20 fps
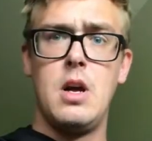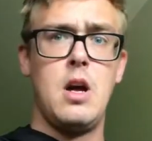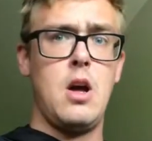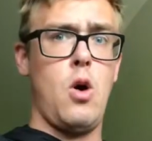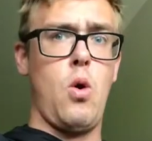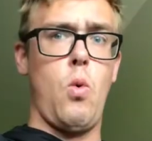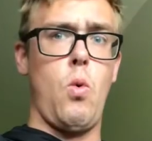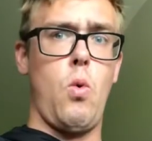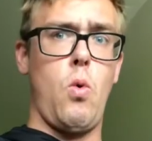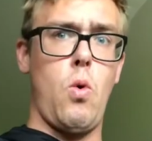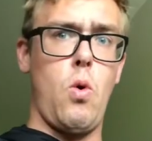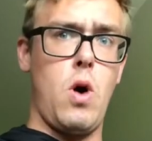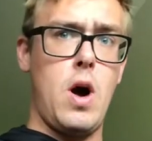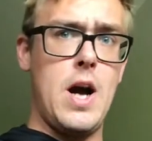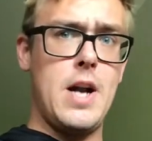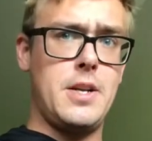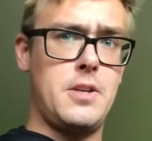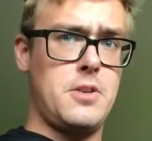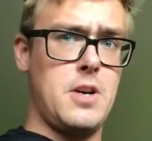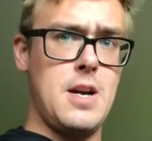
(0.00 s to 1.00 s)

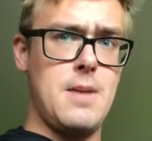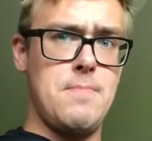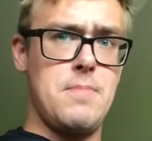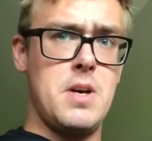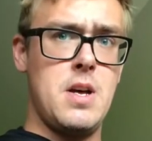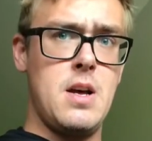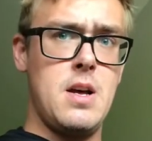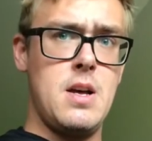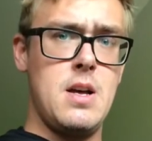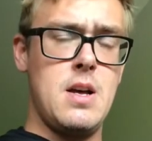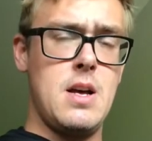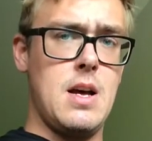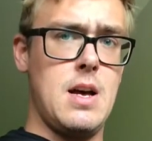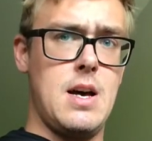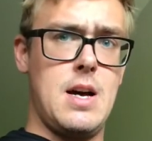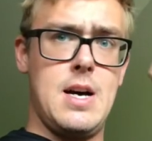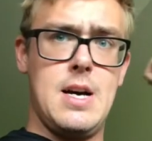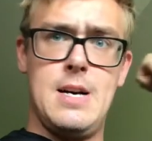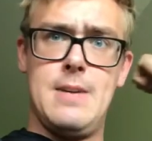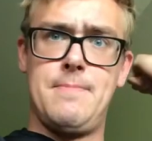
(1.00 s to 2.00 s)
wide grip,
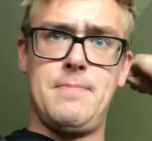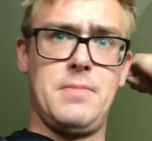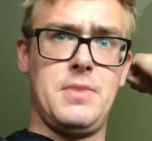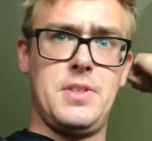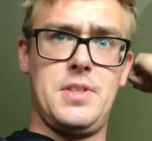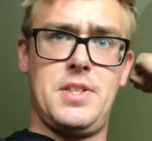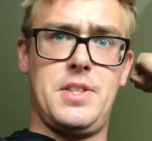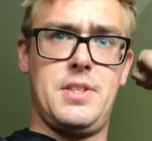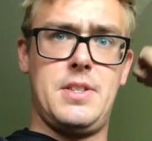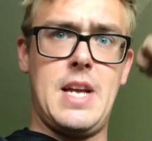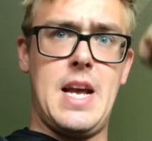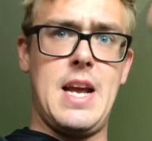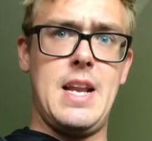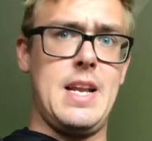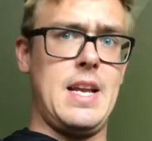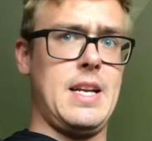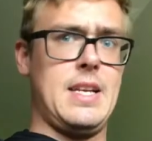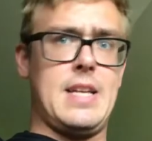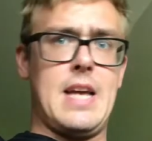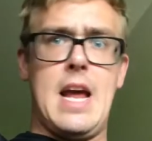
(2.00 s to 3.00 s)

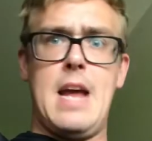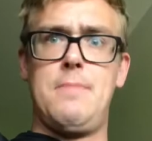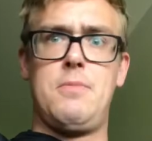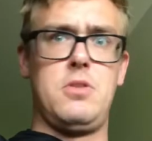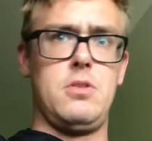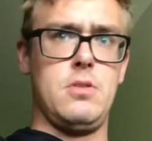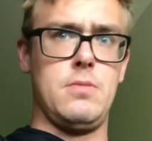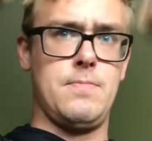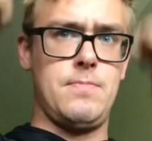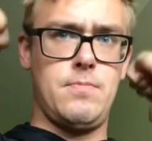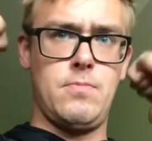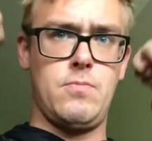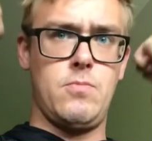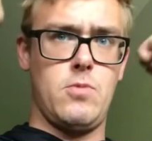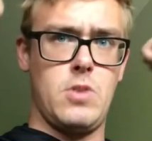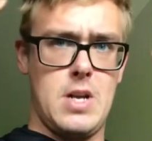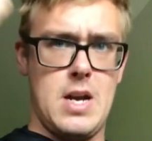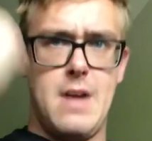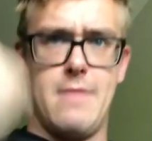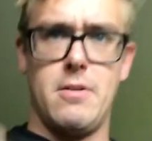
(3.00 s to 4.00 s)
standing cable,
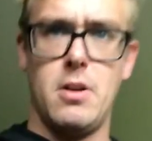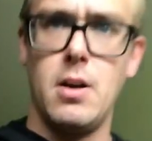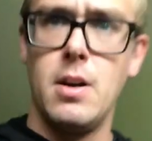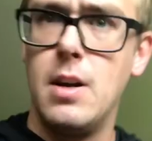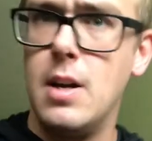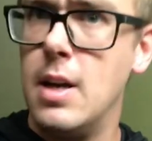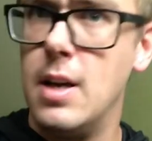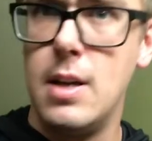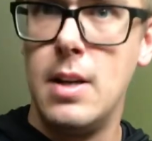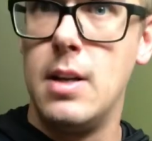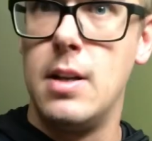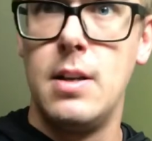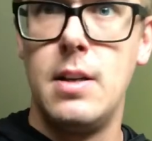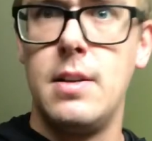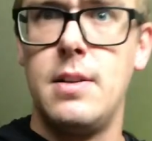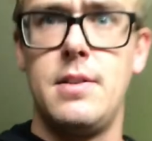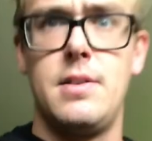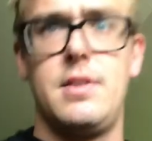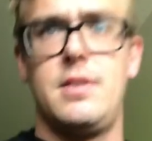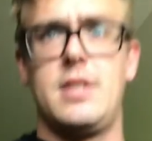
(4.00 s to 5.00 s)
whatever,
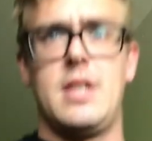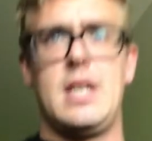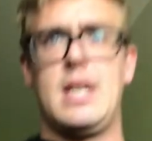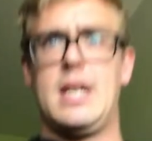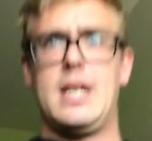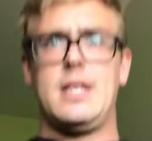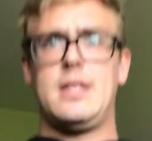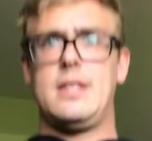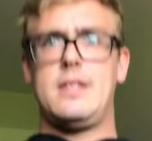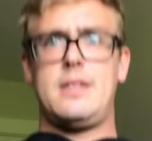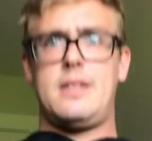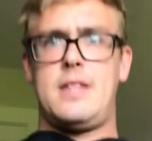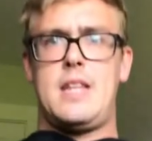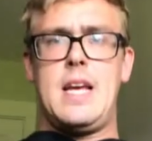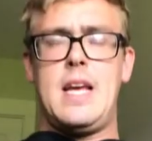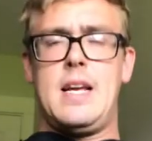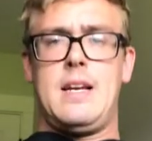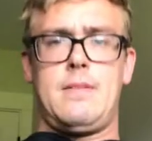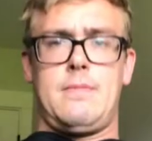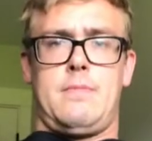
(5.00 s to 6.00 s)
sitting in the
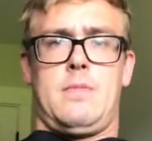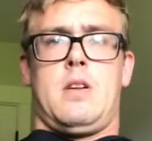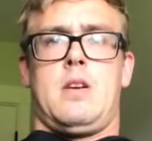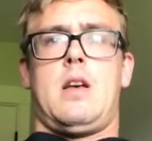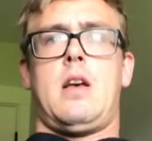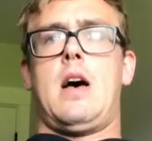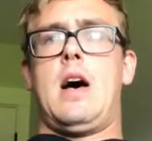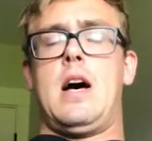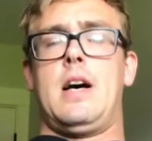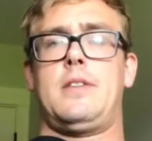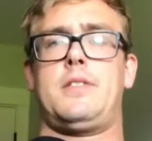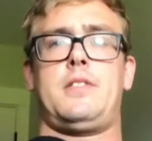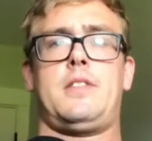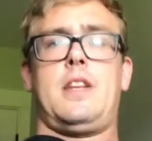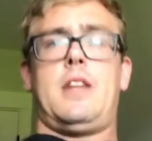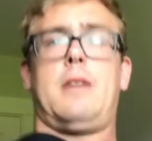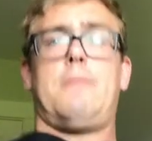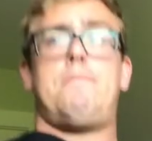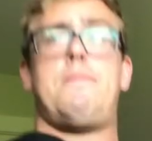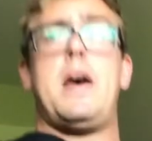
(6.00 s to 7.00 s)
thing,
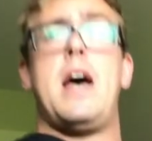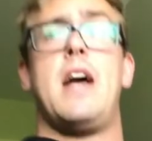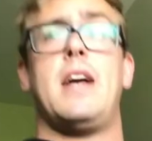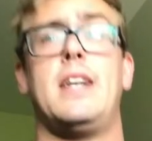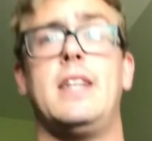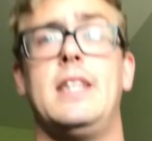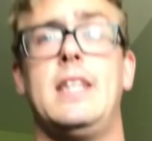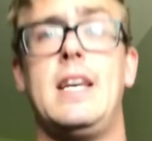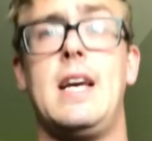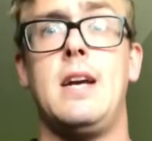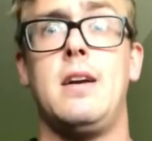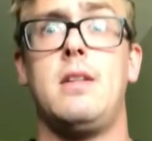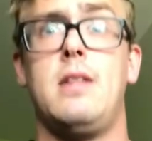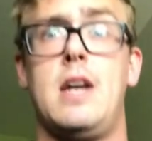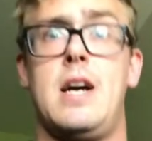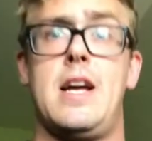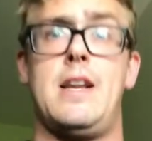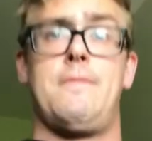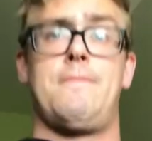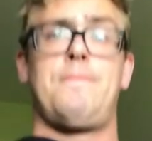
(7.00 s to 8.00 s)
sitting back in the
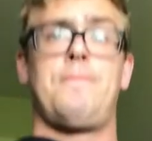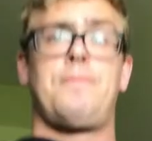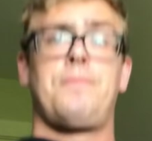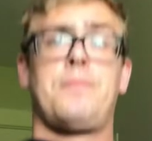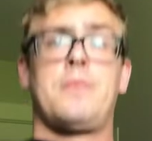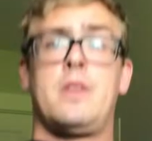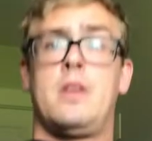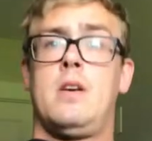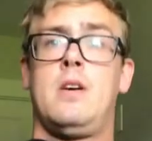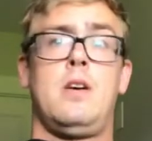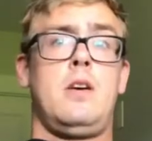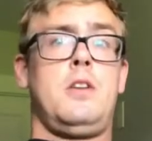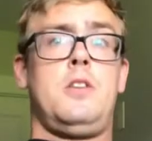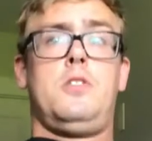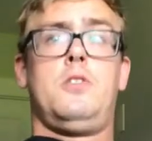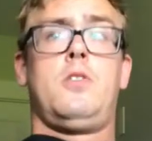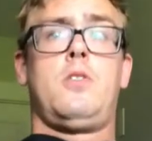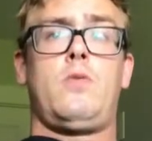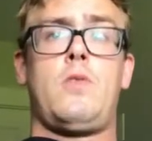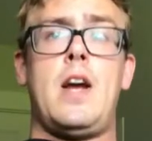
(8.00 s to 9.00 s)
incline.
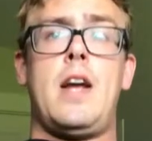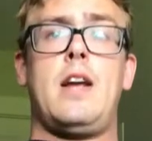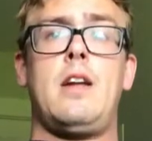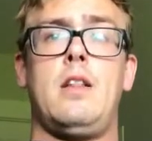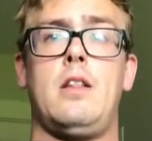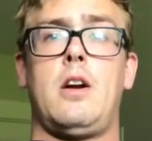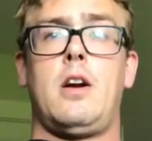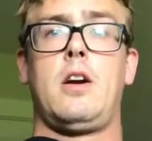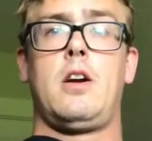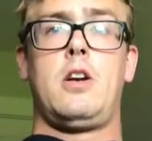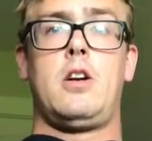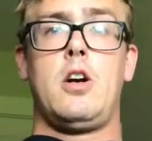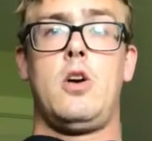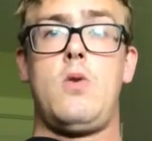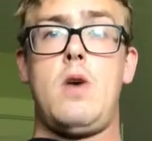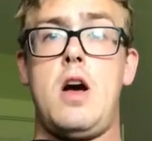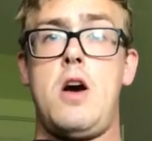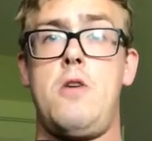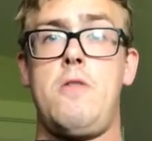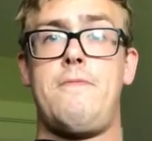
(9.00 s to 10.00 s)
Doing regular, go
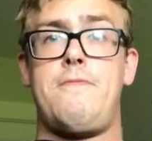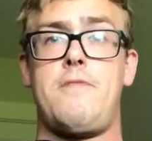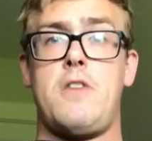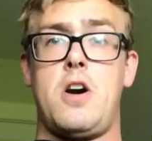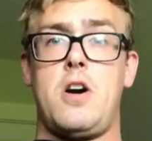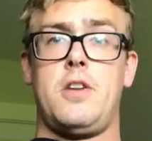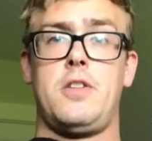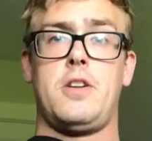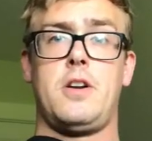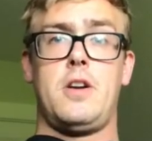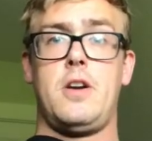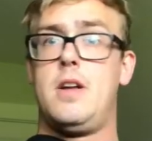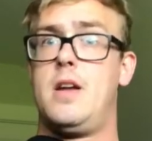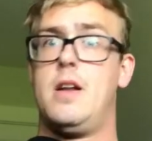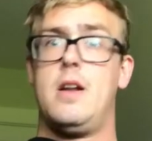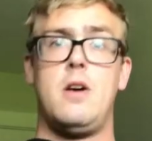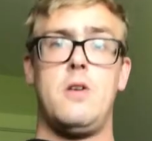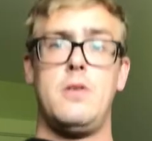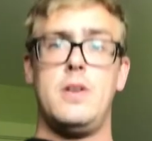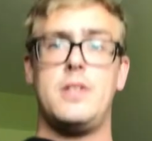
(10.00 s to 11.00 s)
out farther,
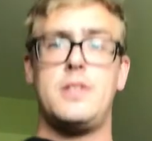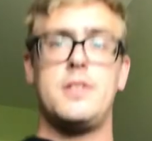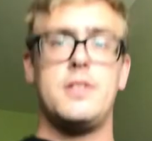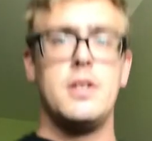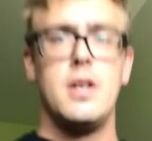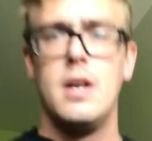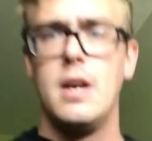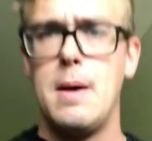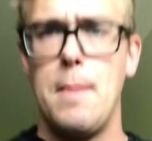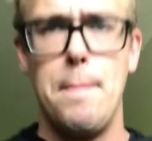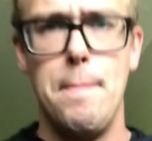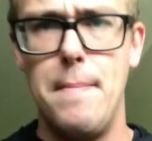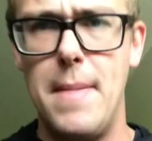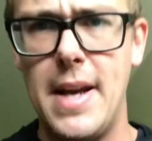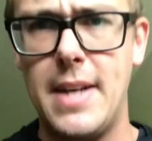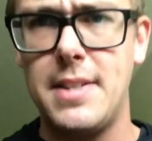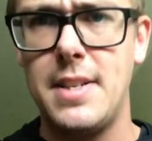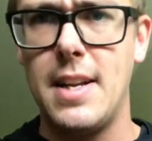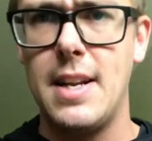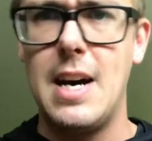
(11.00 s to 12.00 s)
it's
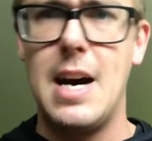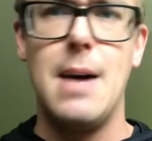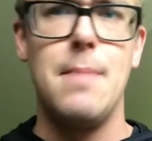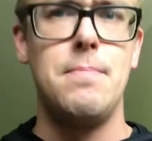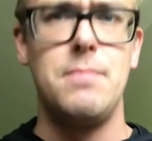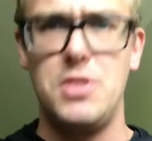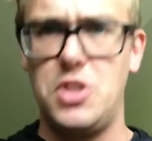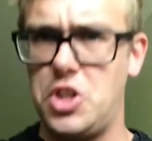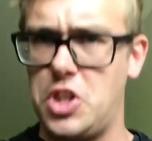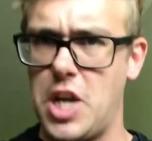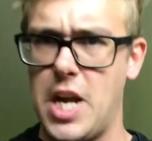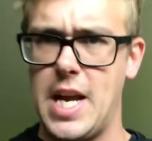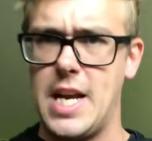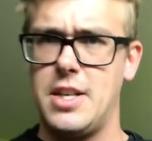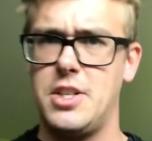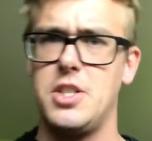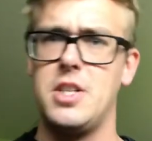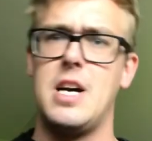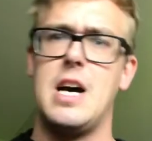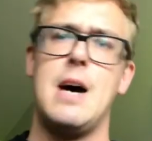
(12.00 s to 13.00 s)
mix it up,
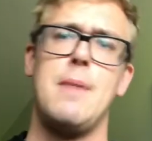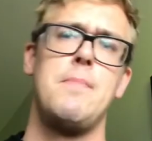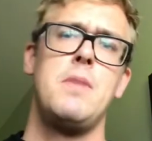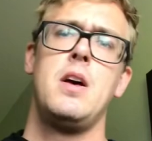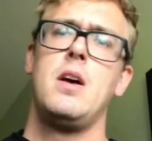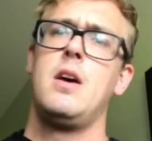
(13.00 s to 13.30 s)
change it up.